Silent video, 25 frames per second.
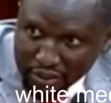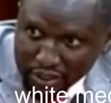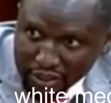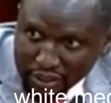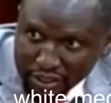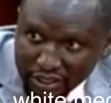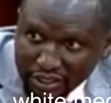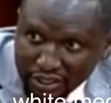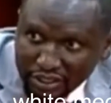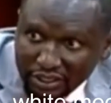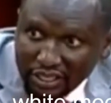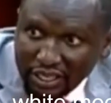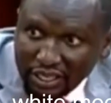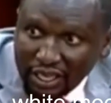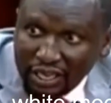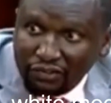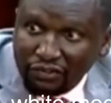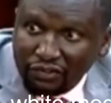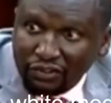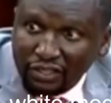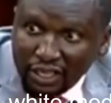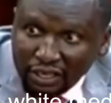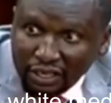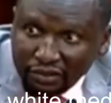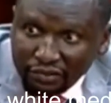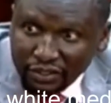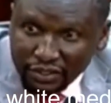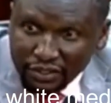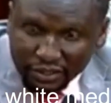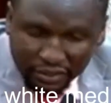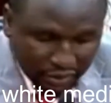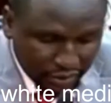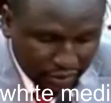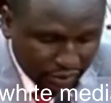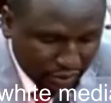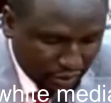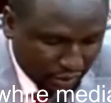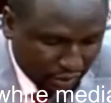in his affidavit,
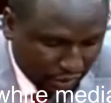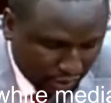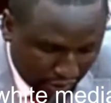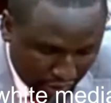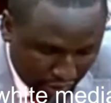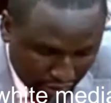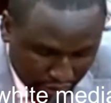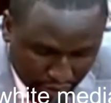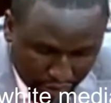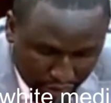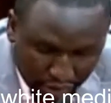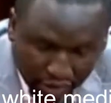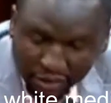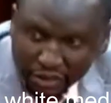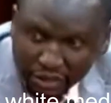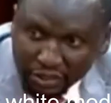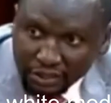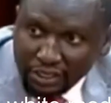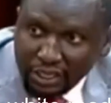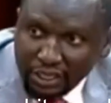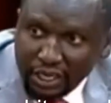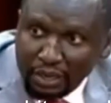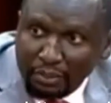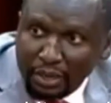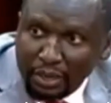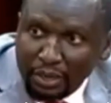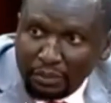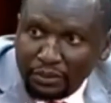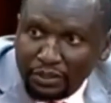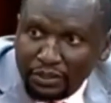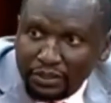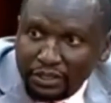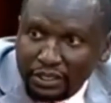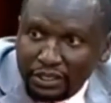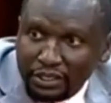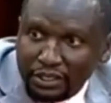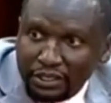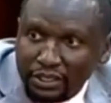and it is hereby
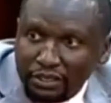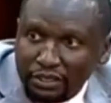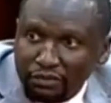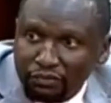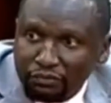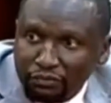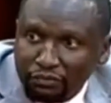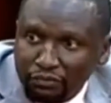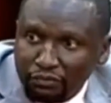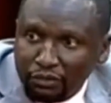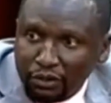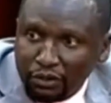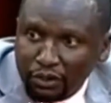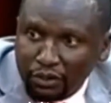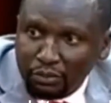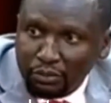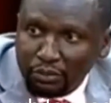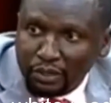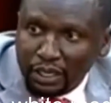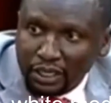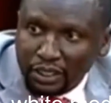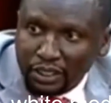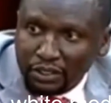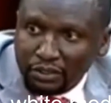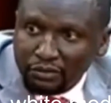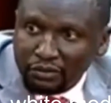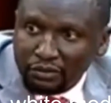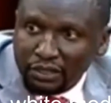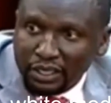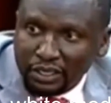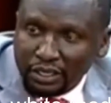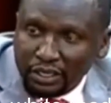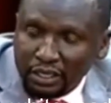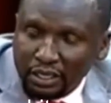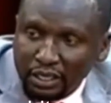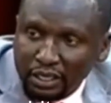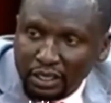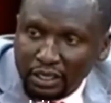presented in volume 8 of
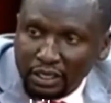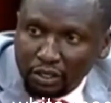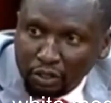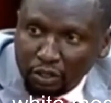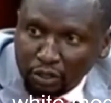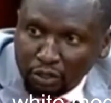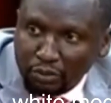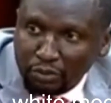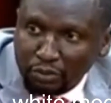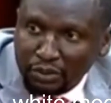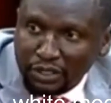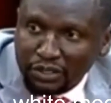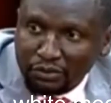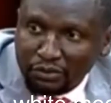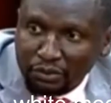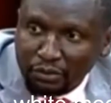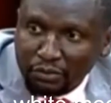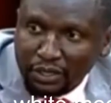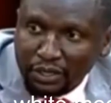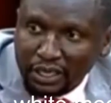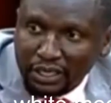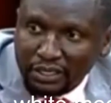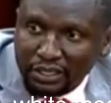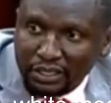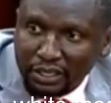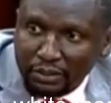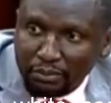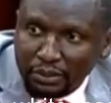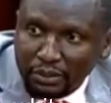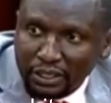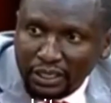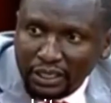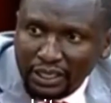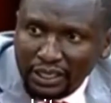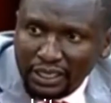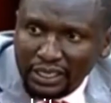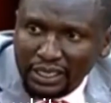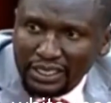the documents from the
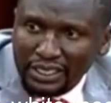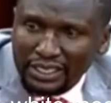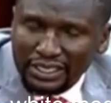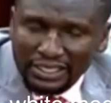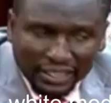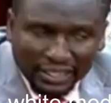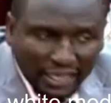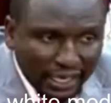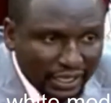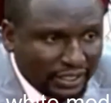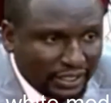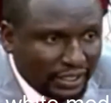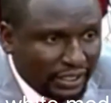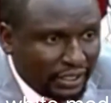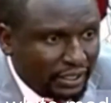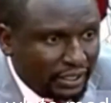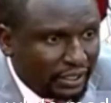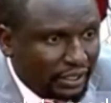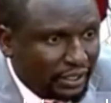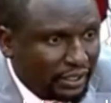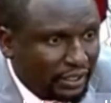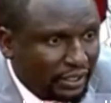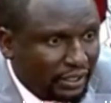Assembly, cited